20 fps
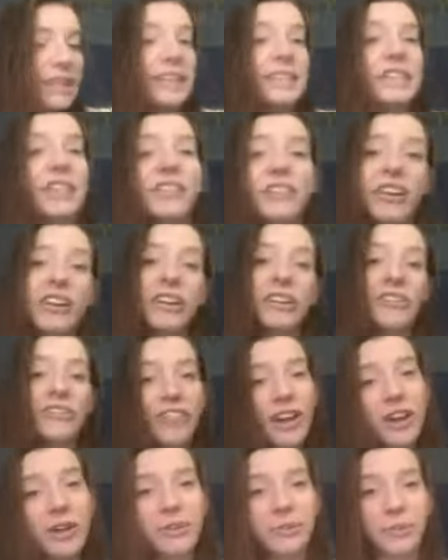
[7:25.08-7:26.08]
it's a very
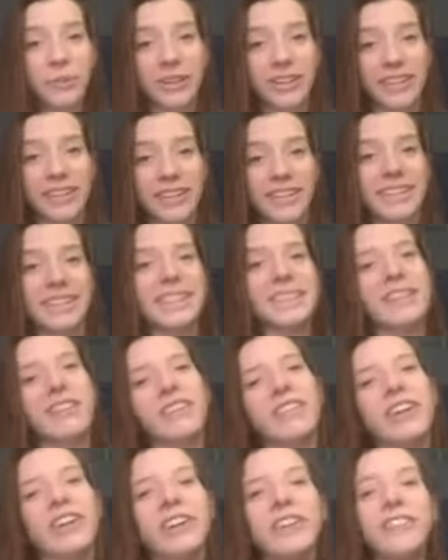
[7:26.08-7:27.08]
fun word. It's a
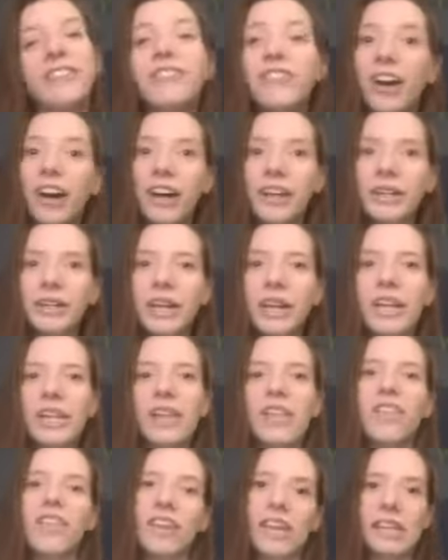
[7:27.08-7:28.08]
very fun
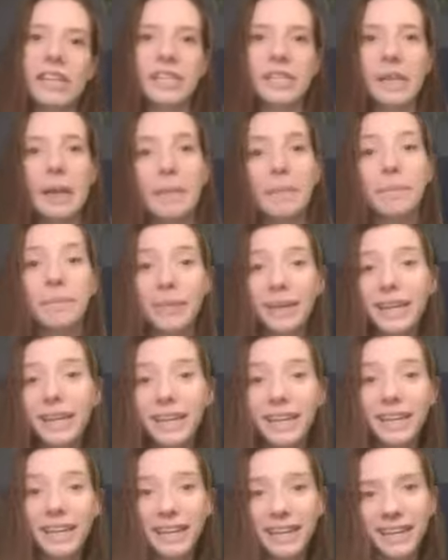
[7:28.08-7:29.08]
thing to
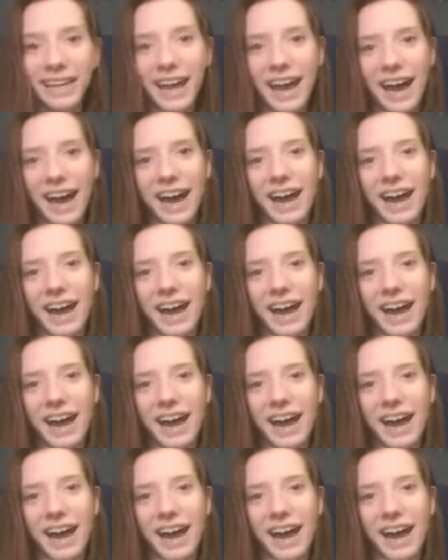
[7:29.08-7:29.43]
be.